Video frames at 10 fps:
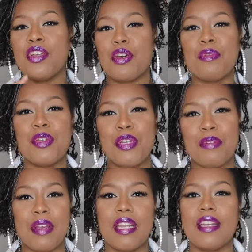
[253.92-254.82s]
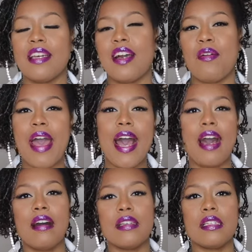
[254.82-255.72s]
you know, when you get ready to go
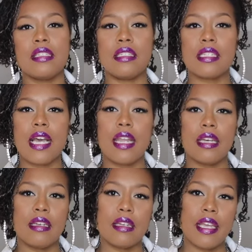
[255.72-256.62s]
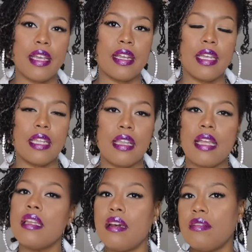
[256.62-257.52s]
out, you can just kind of carry it,
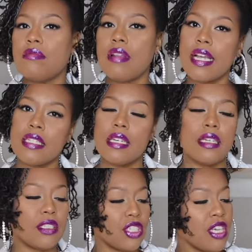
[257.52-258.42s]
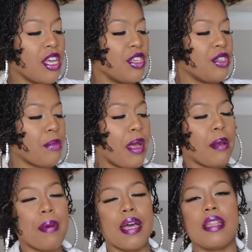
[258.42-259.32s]
you know, like such uh,
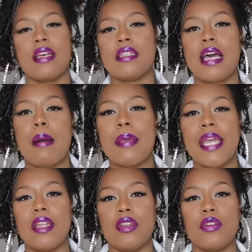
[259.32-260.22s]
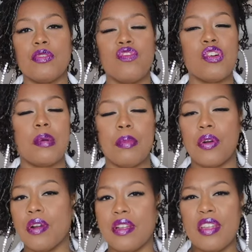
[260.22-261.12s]
by the top handle for a
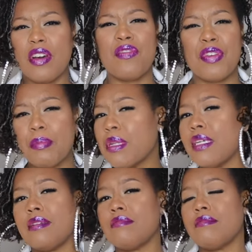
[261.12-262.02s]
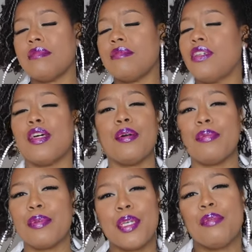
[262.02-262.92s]
more, you know, feminine, you know,
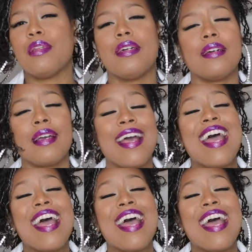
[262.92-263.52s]
cute look.